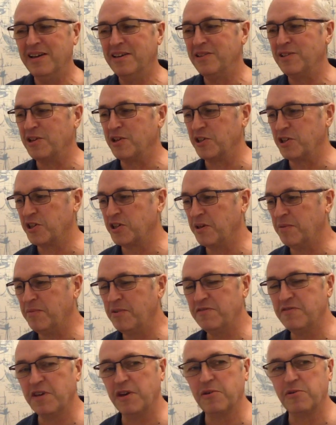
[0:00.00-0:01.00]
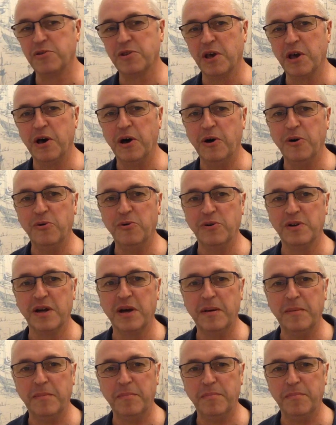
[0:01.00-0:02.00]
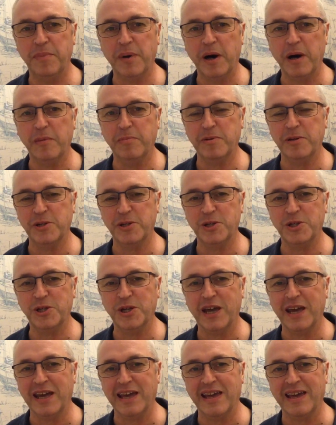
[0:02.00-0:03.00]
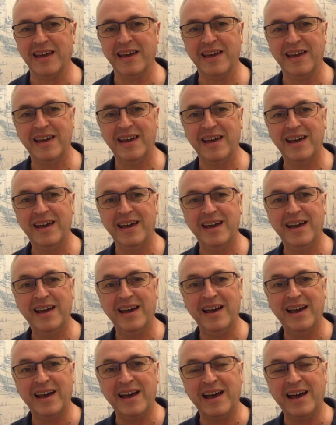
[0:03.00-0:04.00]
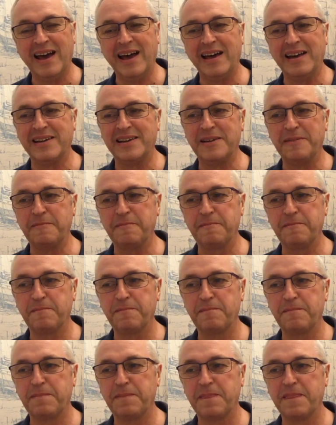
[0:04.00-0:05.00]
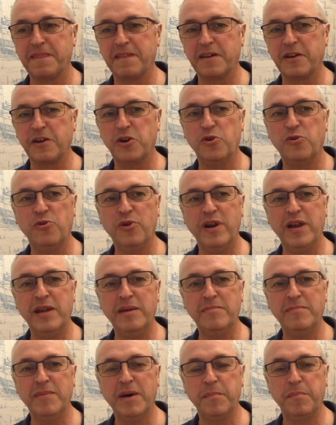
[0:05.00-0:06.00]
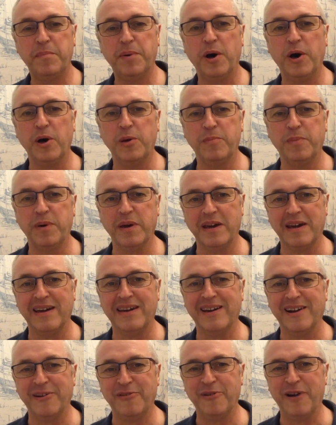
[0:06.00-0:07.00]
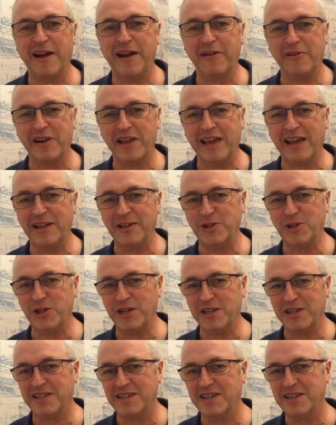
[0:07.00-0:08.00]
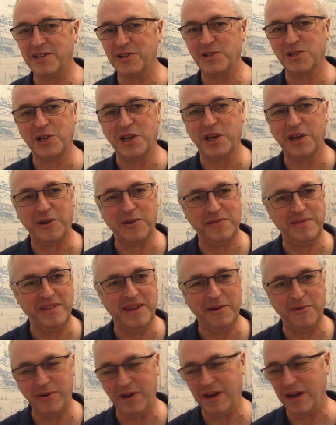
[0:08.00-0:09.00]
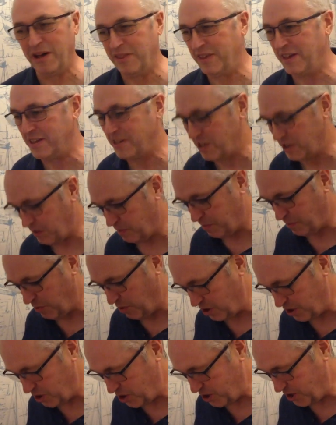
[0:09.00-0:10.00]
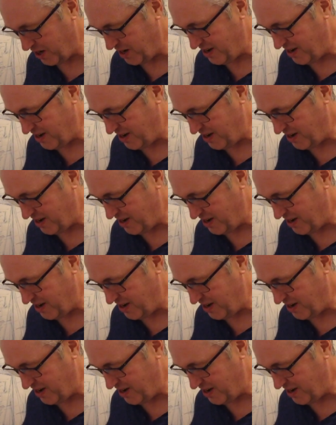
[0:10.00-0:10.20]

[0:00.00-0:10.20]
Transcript: that some of those old barber's chair had cream piping around the edges. So there we are, that's the brush